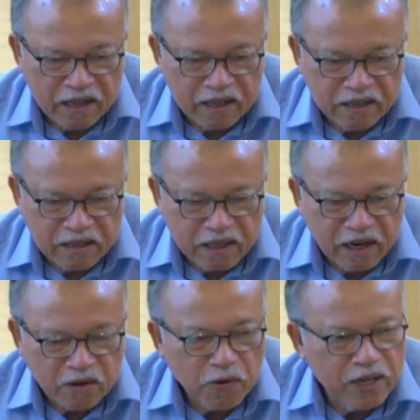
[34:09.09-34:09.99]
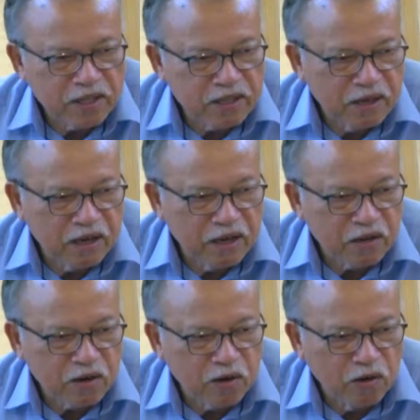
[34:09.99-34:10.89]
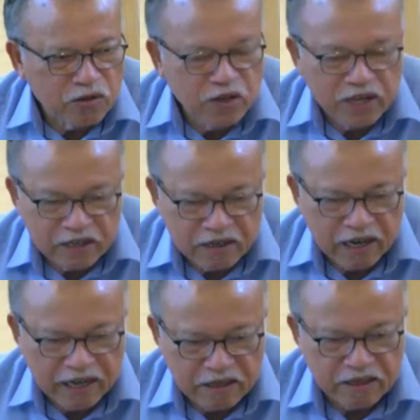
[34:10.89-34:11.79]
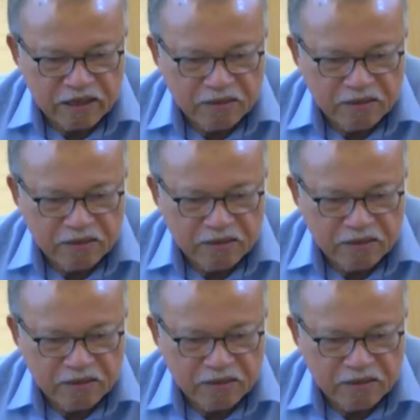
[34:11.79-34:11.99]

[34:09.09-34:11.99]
they are quite uh, closely related.